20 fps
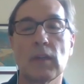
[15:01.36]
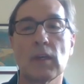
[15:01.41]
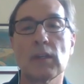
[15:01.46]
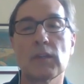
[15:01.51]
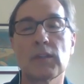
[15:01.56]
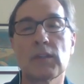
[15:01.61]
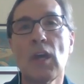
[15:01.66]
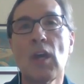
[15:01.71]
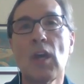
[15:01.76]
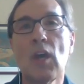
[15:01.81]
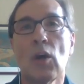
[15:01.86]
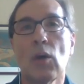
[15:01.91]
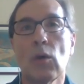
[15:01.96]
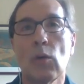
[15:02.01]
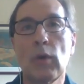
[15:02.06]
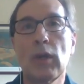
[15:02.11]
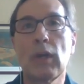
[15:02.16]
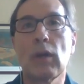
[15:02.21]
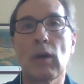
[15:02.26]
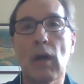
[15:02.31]
into this,
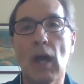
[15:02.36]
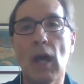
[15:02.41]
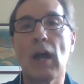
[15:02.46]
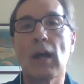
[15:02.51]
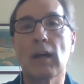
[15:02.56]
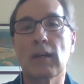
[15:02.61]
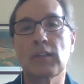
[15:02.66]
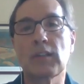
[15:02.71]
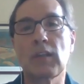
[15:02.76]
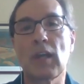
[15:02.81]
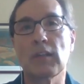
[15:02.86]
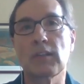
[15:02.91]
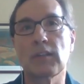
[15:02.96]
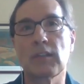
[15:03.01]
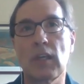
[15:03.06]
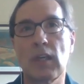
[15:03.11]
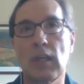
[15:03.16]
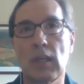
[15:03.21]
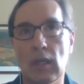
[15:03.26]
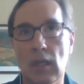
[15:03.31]
we are
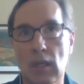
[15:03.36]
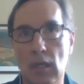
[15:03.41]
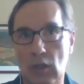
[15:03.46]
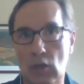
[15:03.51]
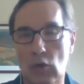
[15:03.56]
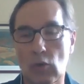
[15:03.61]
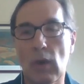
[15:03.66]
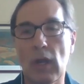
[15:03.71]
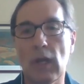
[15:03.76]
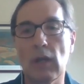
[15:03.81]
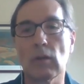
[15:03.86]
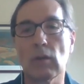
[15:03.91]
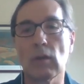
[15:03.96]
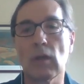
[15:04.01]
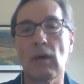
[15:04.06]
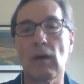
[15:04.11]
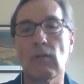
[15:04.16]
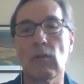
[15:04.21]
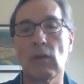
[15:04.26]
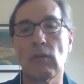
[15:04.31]
accessing a
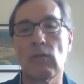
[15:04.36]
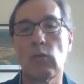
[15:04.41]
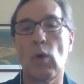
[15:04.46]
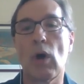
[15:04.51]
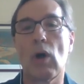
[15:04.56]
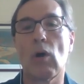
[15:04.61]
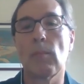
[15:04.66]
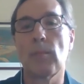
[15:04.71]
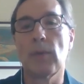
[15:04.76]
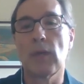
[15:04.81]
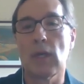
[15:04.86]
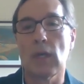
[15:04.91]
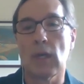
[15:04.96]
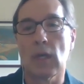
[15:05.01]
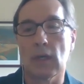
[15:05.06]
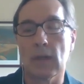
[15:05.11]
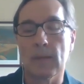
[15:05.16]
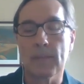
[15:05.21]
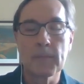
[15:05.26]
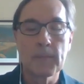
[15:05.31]
greater level of
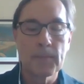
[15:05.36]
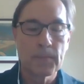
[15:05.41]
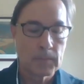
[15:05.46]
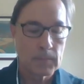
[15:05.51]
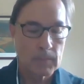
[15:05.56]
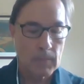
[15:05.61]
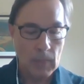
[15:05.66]
well-being.